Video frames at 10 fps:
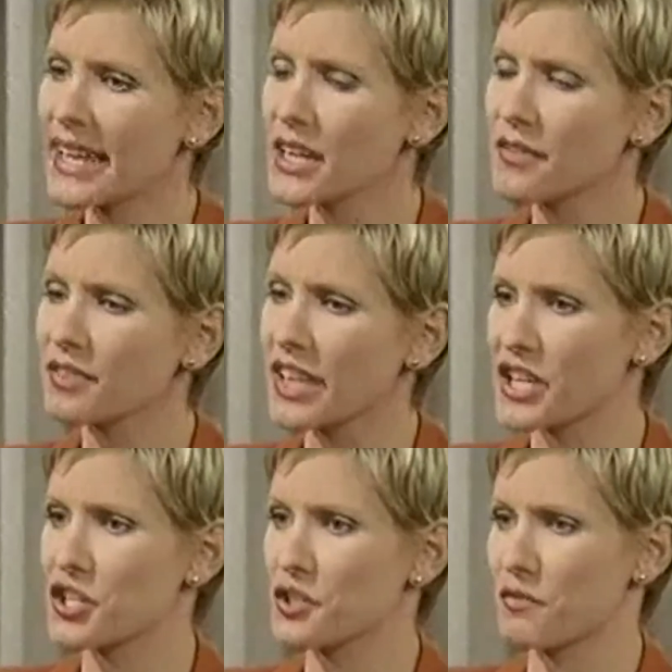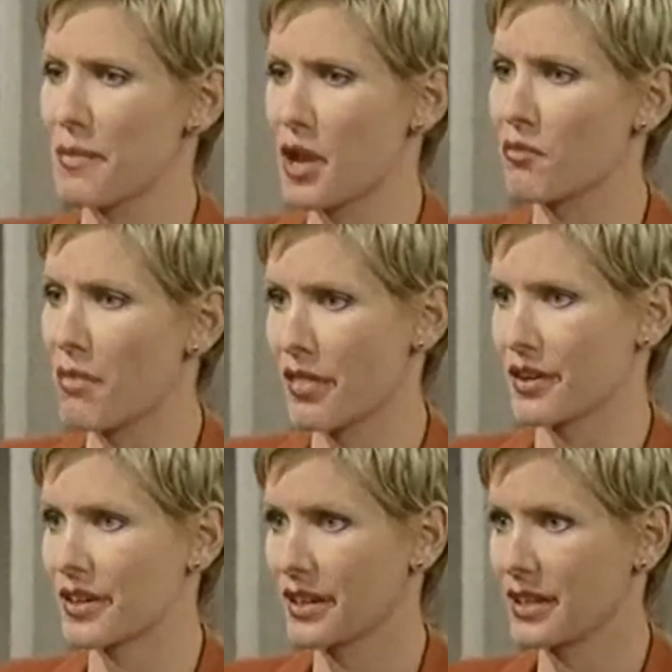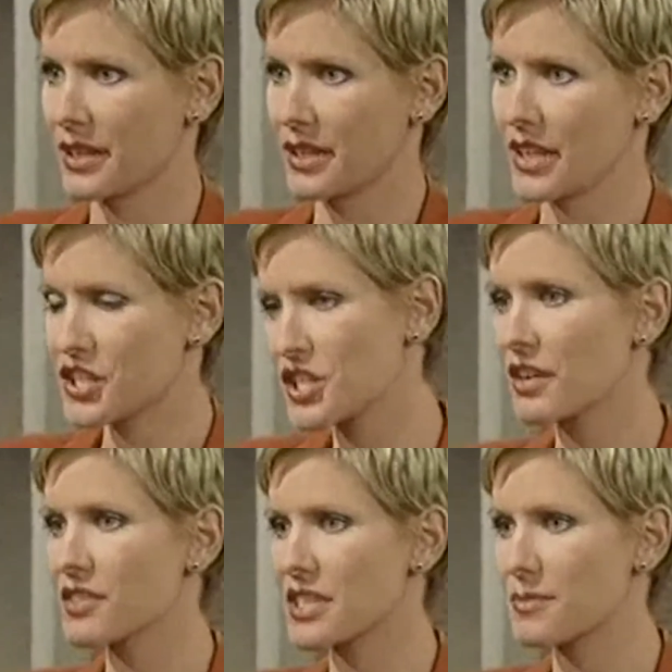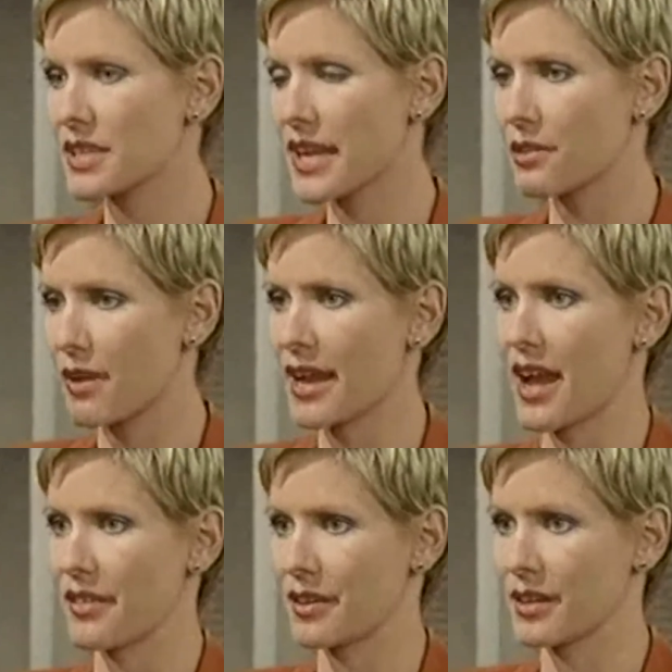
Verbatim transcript: all right, I get enough lectures from my own mother. And she never seems to get it right